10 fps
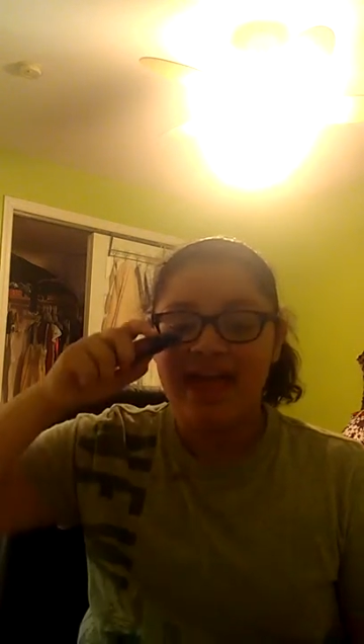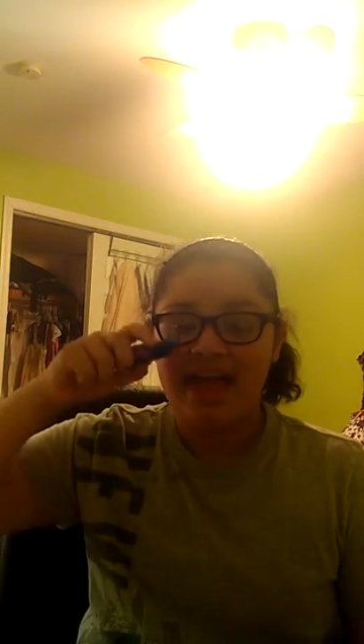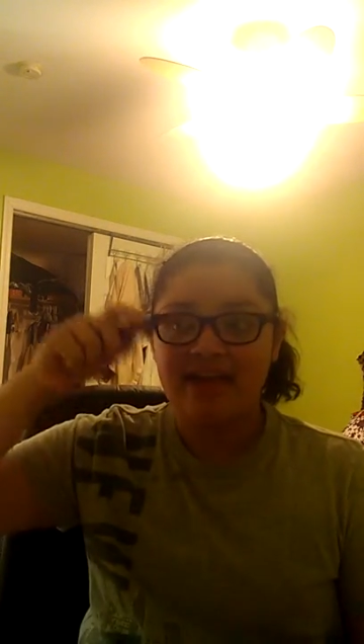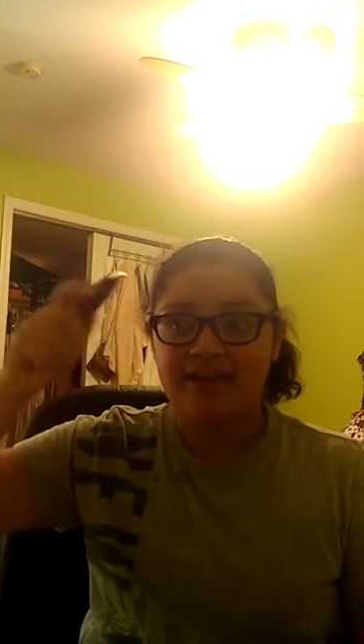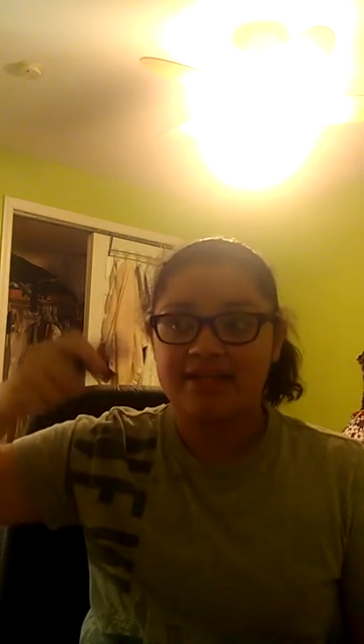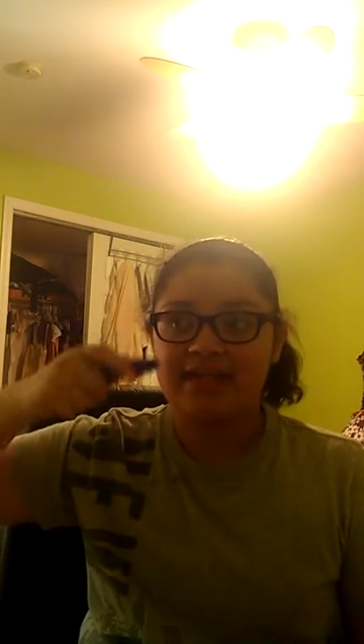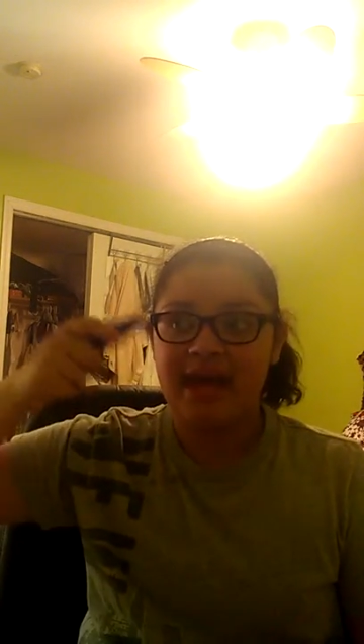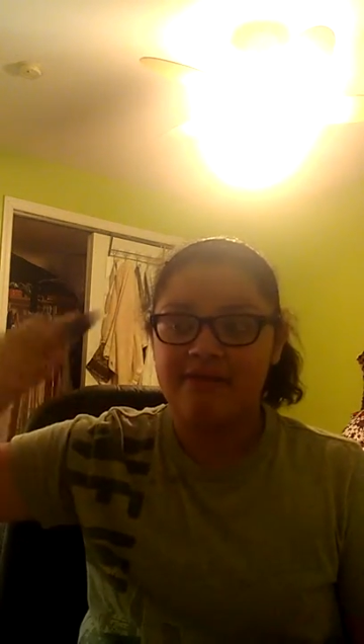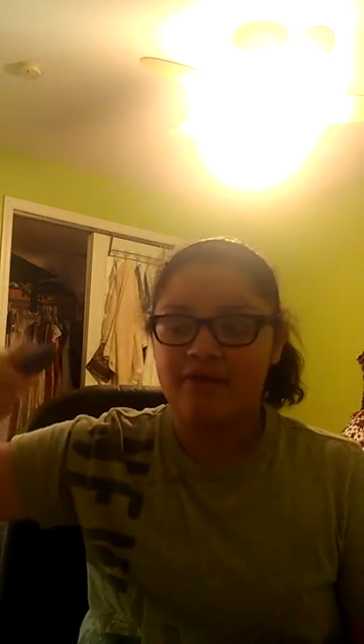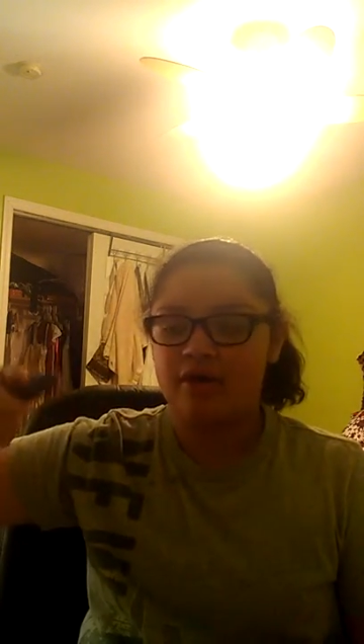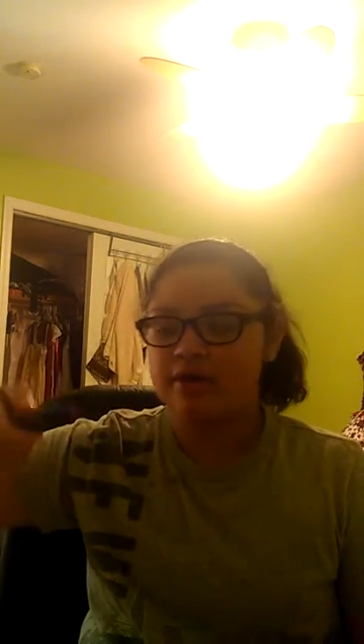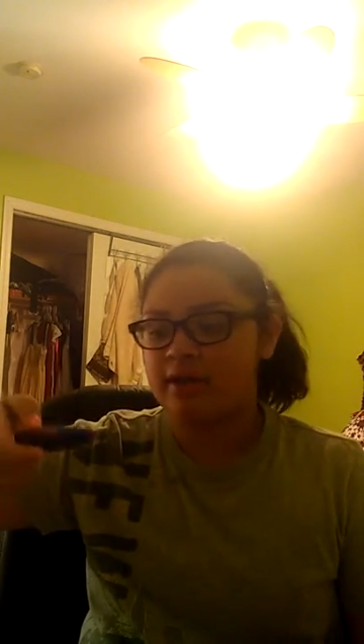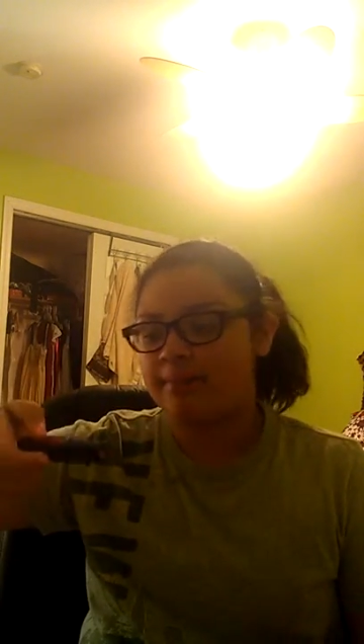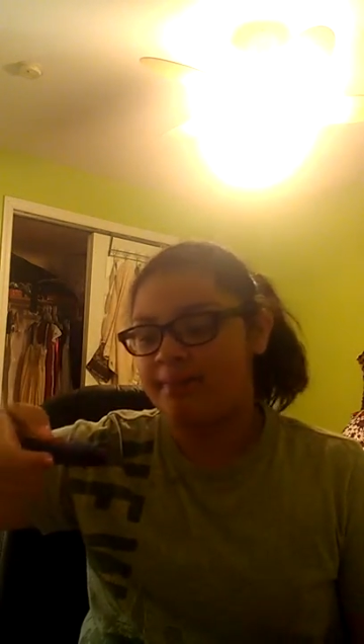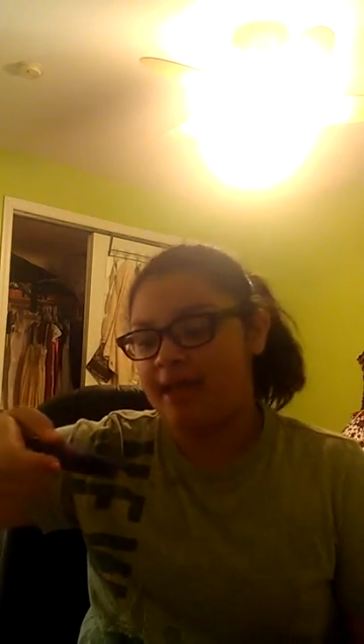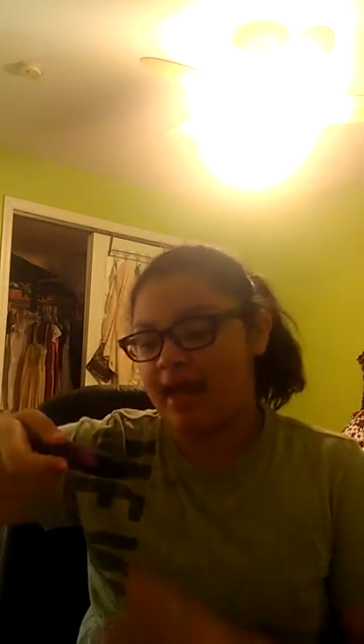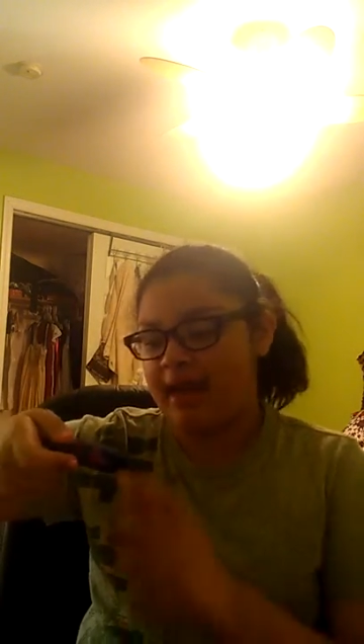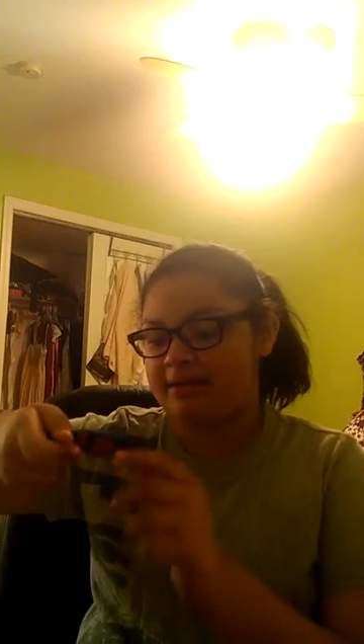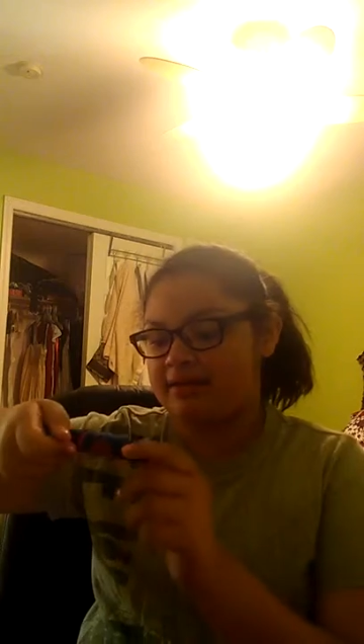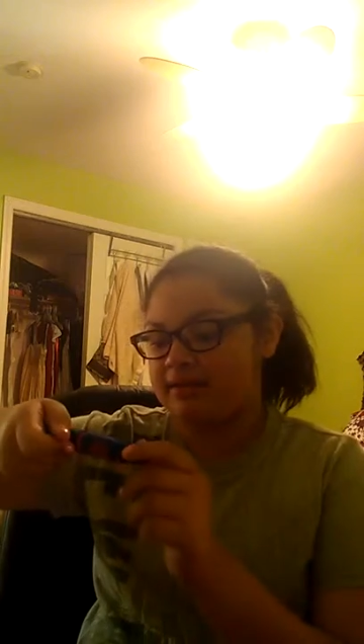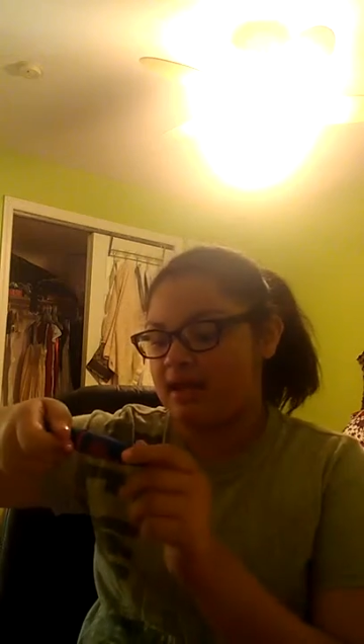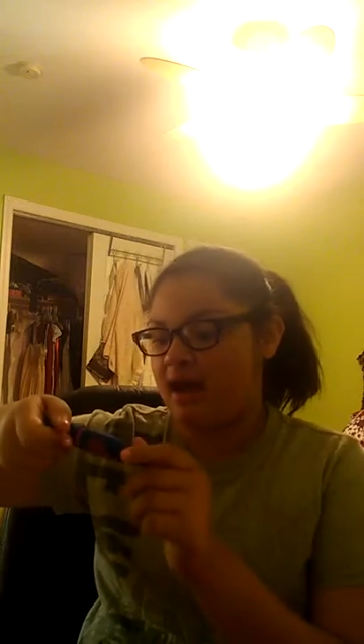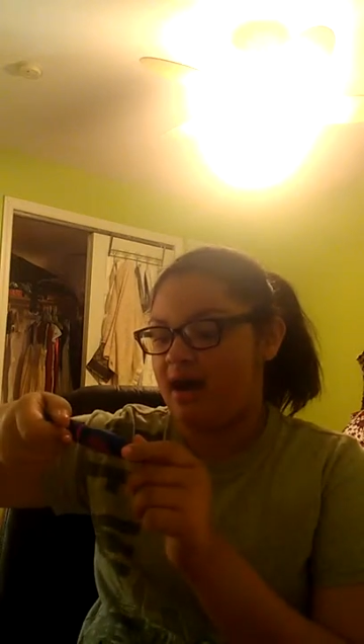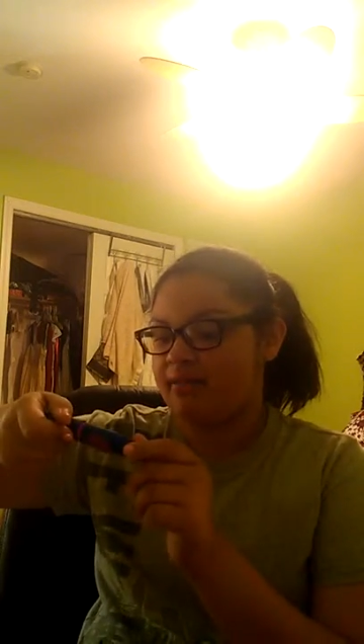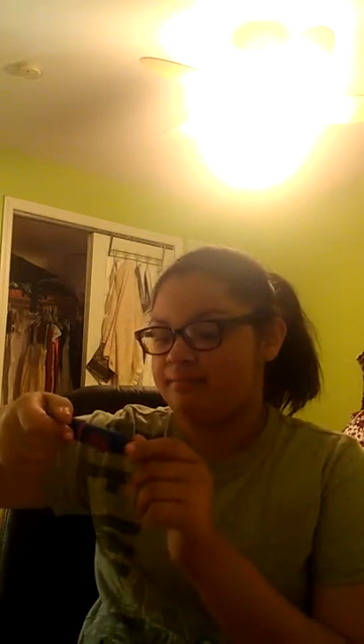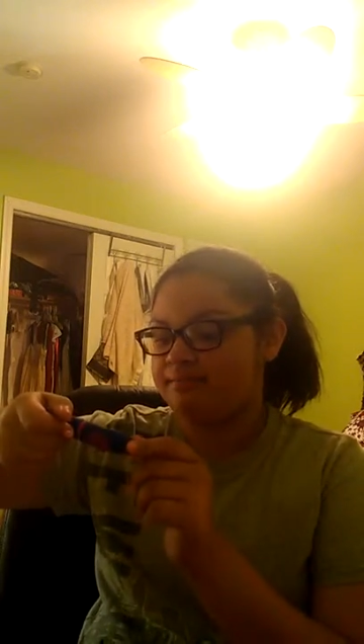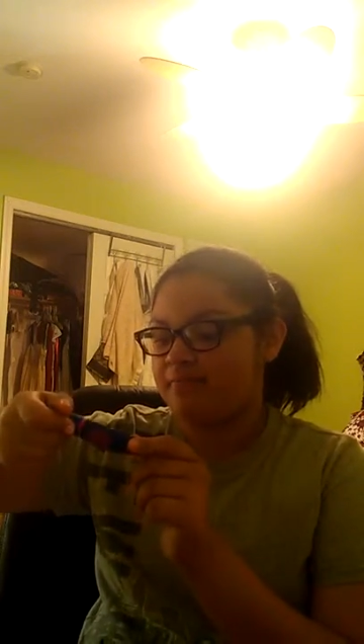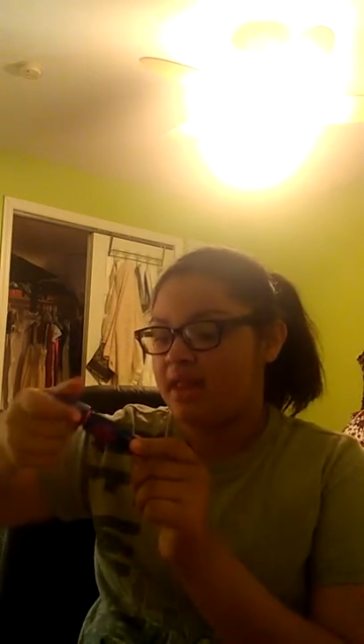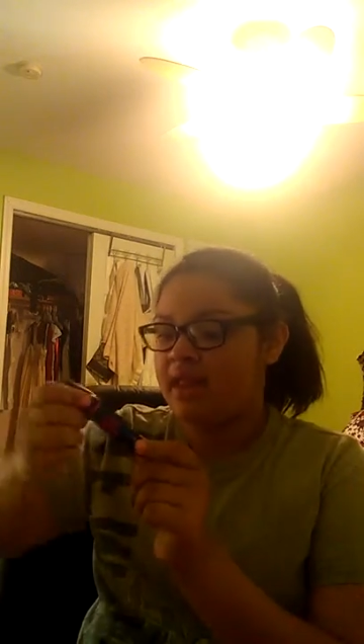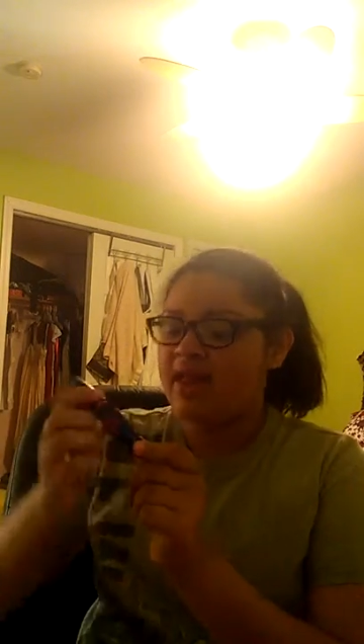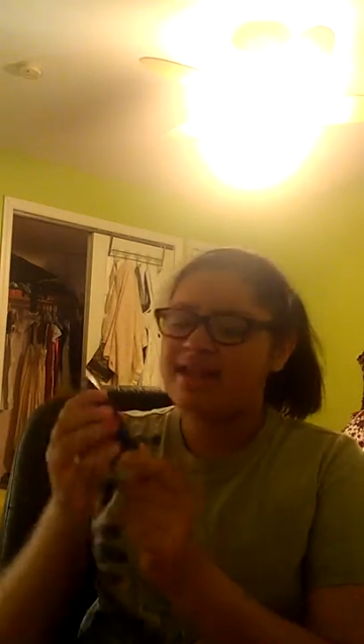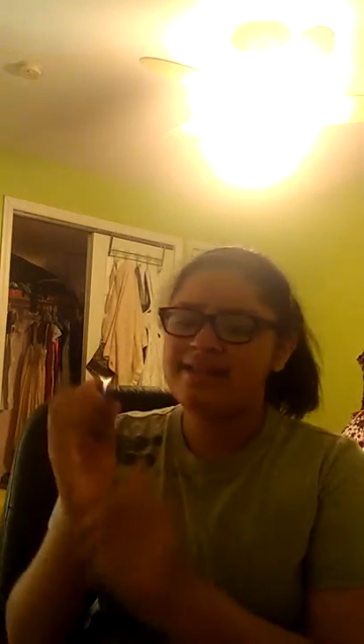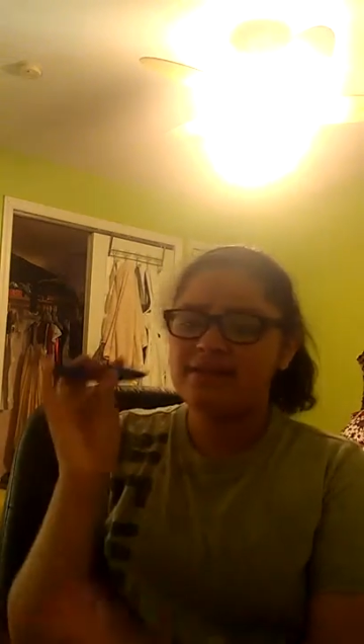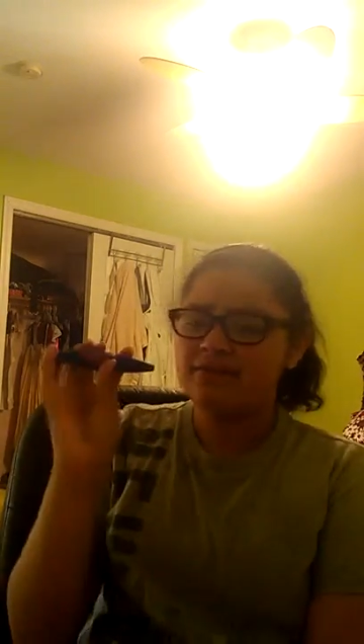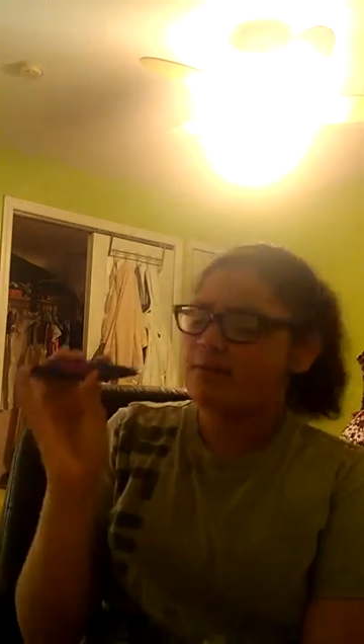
and not to have it all clumpy, and, yeah. This is